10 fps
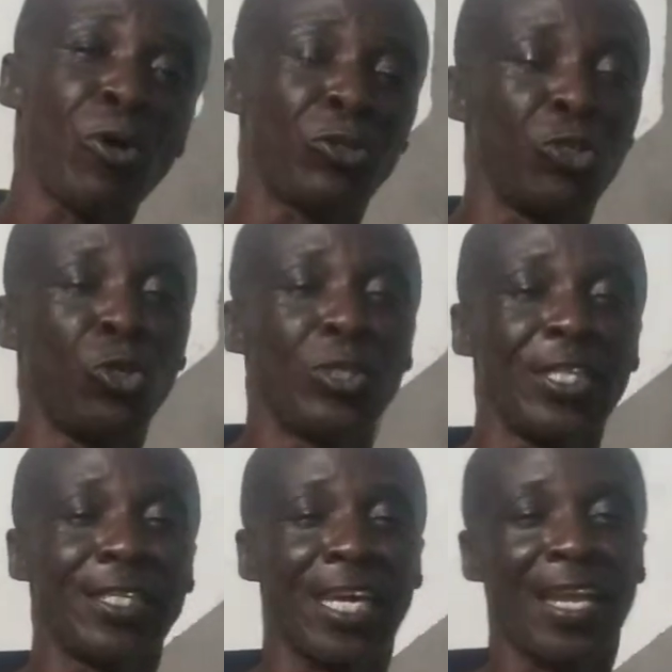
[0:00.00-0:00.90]
to use
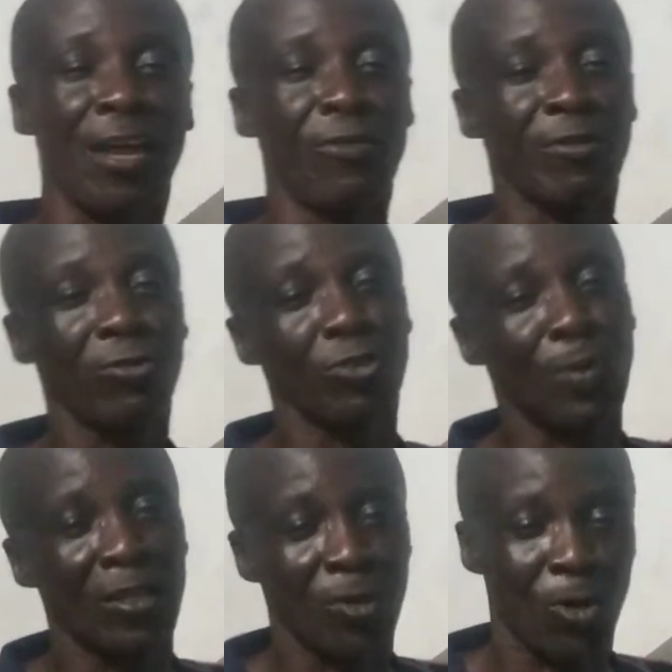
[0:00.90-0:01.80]
internal
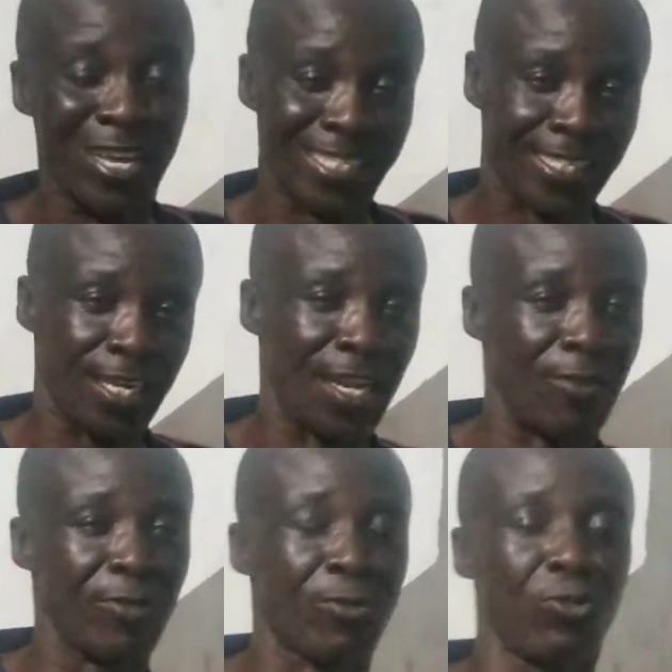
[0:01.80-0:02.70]
recruitment or external
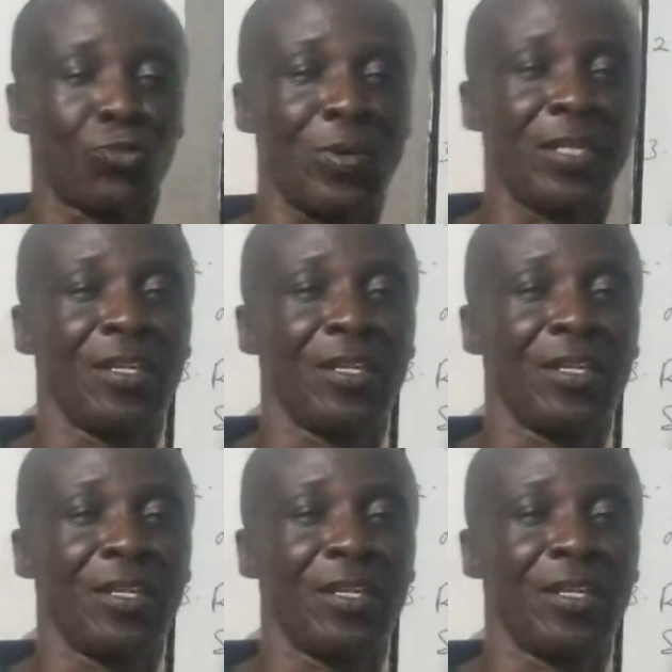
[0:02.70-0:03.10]
recruitment?